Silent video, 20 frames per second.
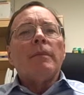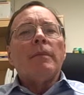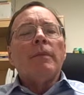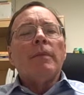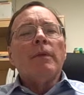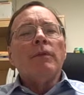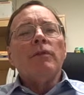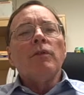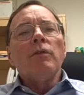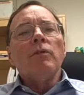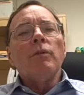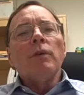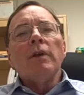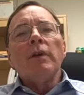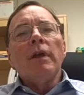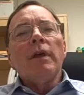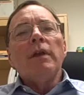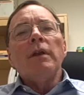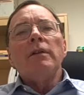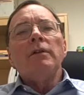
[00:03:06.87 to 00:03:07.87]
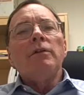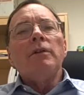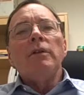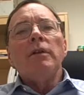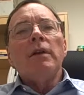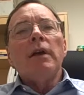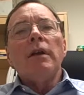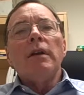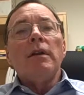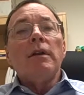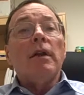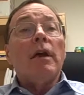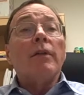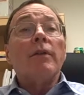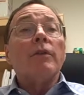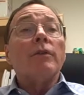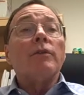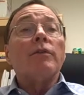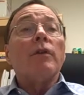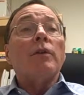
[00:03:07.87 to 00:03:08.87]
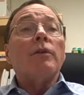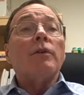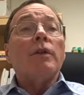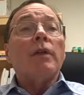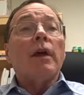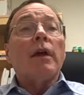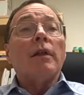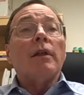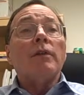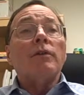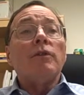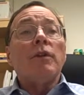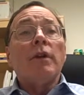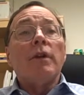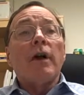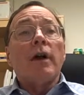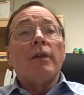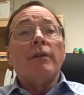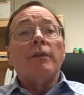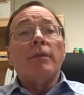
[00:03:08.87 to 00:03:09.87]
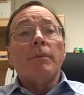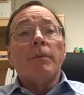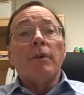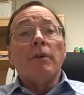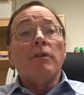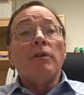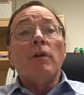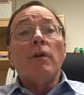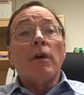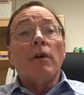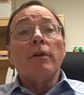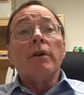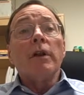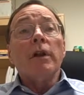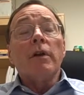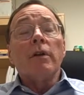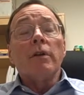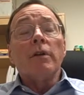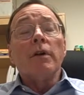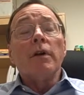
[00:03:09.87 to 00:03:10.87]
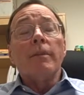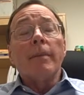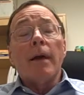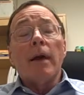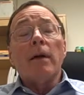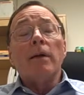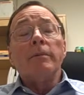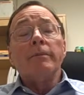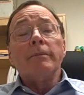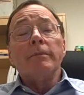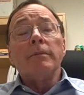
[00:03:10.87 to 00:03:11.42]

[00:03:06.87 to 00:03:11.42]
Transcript: this is related to yet another sociology concept that you already heard about,